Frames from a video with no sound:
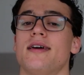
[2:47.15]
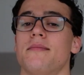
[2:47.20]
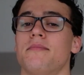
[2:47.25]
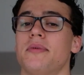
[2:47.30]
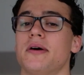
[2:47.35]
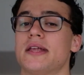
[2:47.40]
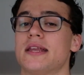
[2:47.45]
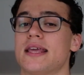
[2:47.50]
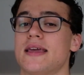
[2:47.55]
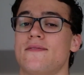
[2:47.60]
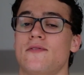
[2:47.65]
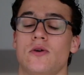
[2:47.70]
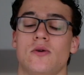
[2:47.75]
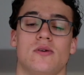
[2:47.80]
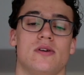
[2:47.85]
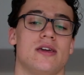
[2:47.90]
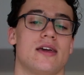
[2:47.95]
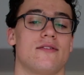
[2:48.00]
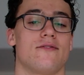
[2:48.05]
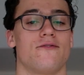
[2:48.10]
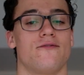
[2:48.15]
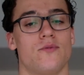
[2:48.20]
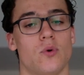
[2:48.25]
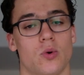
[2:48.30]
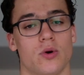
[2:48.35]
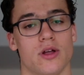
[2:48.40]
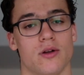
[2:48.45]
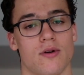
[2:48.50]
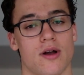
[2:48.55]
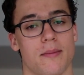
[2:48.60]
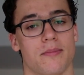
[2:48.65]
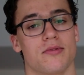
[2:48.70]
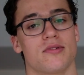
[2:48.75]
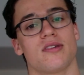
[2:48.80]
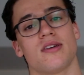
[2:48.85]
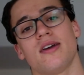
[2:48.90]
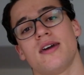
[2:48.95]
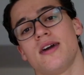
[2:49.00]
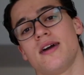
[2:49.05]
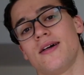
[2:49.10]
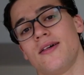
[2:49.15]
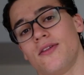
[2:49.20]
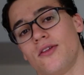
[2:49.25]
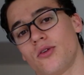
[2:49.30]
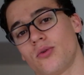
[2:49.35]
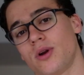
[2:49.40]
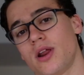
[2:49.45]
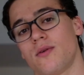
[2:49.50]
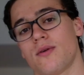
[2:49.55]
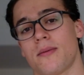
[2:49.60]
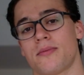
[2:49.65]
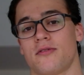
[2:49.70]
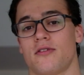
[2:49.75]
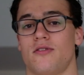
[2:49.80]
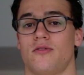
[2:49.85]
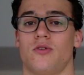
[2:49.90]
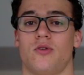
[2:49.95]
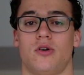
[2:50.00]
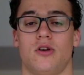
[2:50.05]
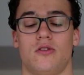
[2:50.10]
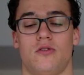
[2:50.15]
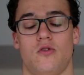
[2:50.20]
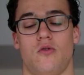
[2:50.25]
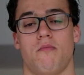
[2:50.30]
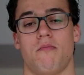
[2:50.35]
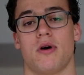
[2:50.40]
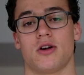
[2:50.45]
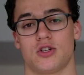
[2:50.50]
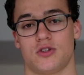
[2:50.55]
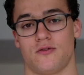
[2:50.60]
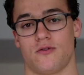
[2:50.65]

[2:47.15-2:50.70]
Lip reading: But if you can get 40 reps, the 20 reps isn't going to do much